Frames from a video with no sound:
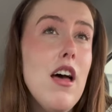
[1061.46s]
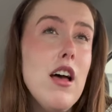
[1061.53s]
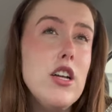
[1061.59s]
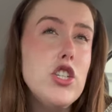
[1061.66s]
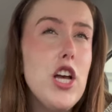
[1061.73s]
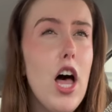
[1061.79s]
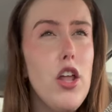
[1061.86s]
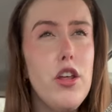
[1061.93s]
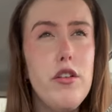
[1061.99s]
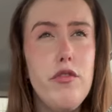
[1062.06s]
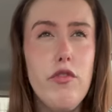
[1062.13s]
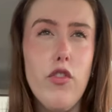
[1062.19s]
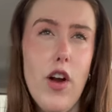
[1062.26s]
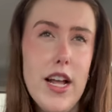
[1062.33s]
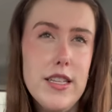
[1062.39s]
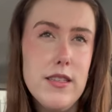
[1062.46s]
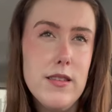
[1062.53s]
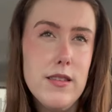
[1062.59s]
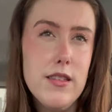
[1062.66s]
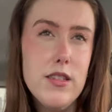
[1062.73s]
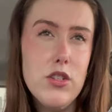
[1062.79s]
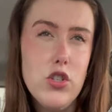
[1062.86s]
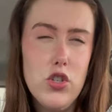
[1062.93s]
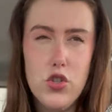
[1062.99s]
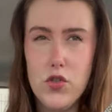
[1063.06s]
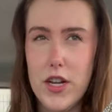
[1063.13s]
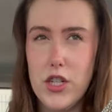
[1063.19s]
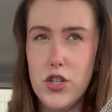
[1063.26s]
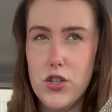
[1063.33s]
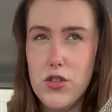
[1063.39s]
childhood friends to
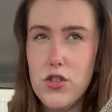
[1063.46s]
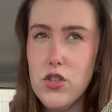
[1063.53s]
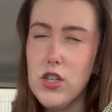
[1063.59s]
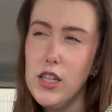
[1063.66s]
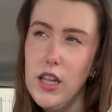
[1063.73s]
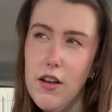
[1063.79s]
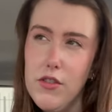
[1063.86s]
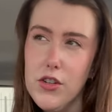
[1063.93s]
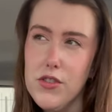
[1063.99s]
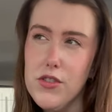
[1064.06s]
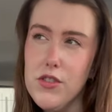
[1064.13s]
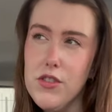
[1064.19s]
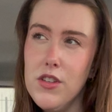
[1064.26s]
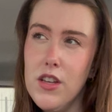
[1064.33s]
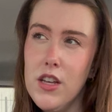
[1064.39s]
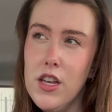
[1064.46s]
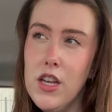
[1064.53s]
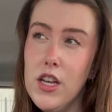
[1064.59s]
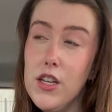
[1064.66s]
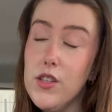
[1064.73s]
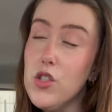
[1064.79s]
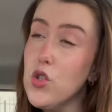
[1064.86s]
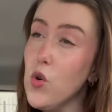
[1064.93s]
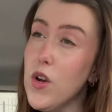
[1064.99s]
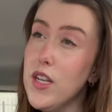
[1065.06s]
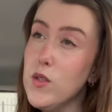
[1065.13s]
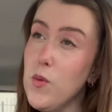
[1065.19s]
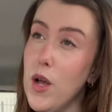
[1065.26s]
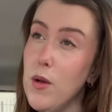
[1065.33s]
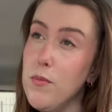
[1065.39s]
strangers to lovers story
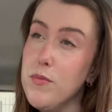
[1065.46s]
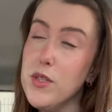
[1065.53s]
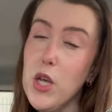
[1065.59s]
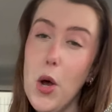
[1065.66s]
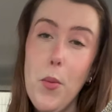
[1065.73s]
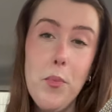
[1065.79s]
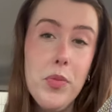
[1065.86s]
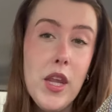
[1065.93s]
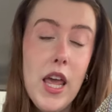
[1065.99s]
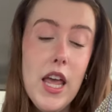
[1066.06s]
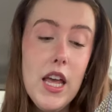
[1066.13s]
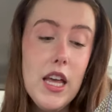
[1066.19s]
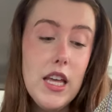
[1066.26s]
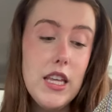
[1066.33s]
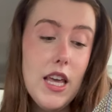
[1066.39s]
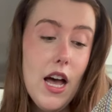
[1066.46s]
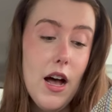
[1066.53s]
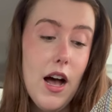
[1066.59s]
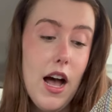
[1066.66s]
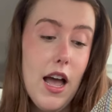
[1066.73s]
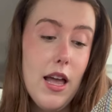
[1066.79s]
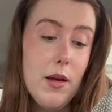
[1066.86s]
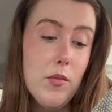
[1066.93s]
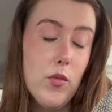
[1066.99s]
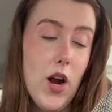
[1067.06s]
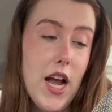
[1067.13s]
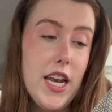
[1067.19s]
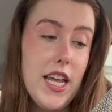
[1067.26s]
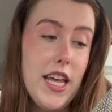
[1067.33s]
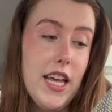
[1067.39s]
as well. So yeah, I am
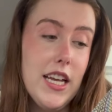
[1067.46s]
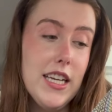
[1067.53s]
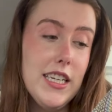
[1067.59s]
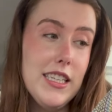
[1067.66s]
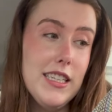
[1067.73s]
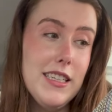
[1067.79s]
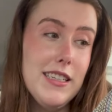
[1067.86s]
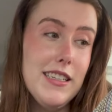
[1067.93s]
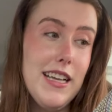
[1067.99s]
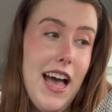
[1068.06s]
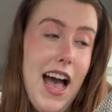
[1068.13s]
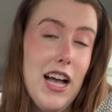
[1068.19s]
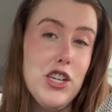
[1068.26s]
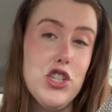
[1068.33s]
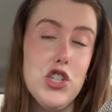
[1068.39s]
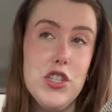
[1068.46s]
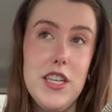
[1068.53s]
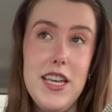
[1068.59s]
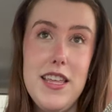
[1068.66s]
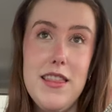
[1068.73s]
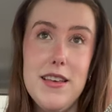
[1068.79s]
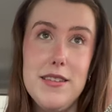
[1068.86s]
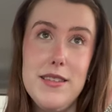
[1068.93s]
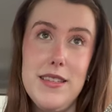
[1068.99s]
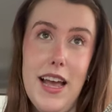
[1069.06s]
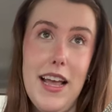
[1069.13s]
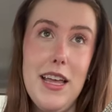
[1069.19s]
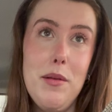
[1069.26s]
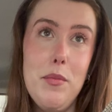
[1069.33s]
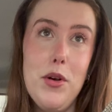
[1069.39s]
writing actually the
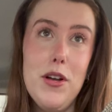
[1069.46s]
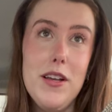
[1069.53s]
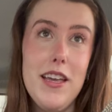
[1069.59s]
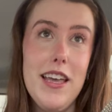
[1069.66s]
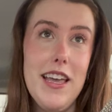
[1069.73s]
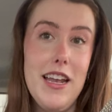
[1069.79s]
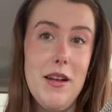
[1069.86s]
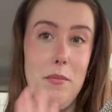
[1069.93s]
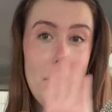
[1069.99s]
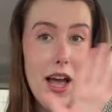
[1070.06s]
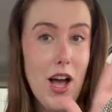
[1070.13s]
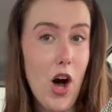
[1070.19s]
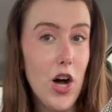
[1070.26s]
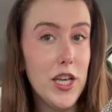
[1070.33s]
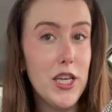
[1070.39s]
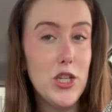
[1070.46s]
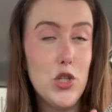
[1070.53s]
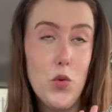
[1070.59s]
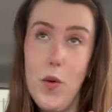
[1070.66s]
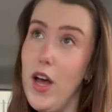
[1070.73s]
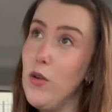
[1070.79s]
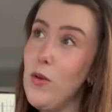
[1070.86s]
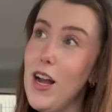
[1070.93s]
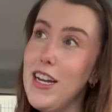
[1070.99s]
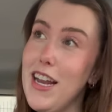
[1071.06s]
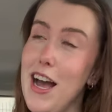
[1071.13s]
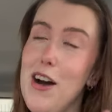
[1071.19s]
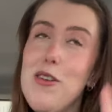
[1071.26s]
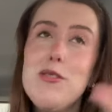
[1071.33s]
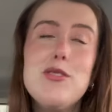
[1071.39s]
second book in my hockey duet right
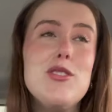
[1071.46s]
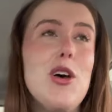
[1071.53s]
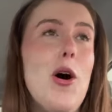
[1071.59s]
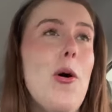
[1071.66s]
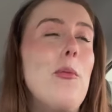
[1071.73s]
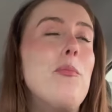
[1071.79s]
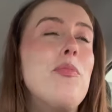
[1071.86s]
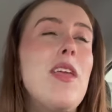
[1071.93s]
now. So